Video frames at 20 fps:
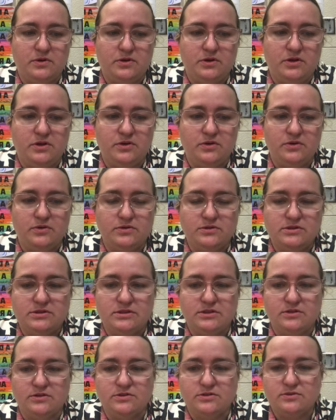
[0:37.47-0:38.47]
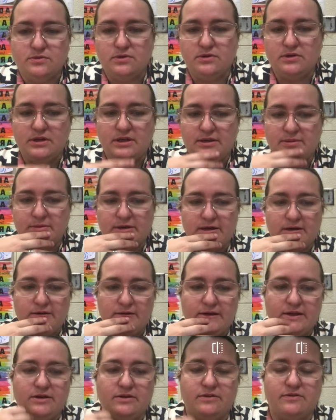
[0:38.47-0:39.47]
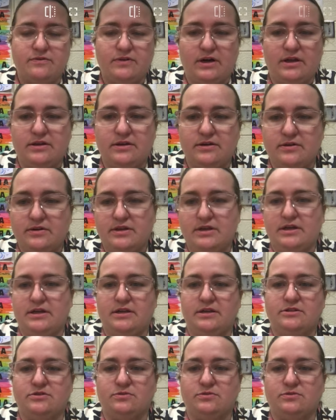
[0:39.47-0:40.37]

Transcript: use your school email and you follow the